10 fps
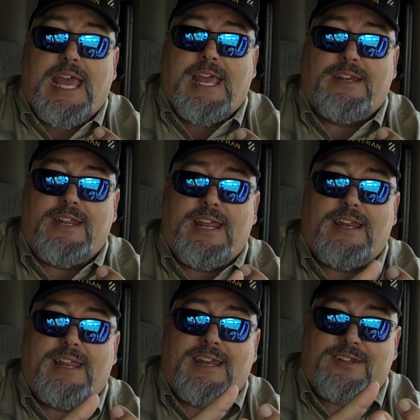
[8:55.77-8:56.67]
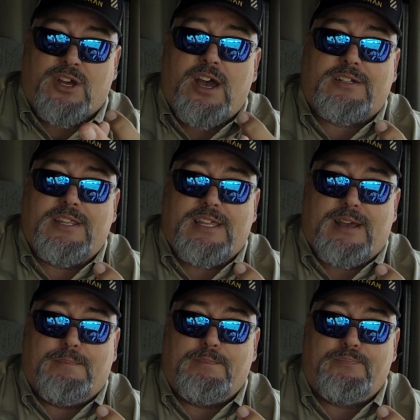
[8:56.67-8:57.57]
and talk to
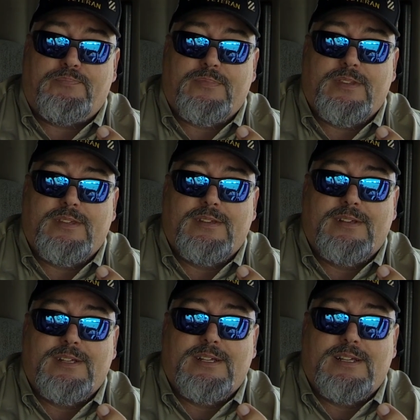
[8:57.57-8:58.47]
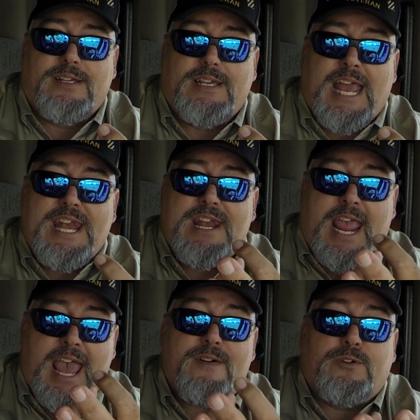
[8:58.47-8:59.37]
them and
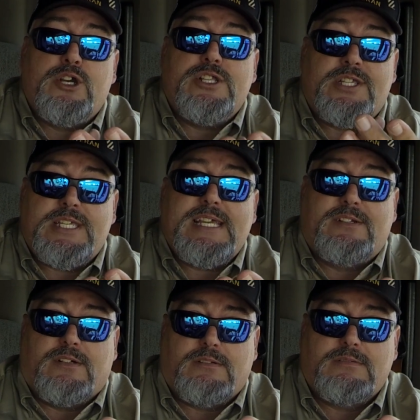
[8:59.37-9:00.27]
have good signal,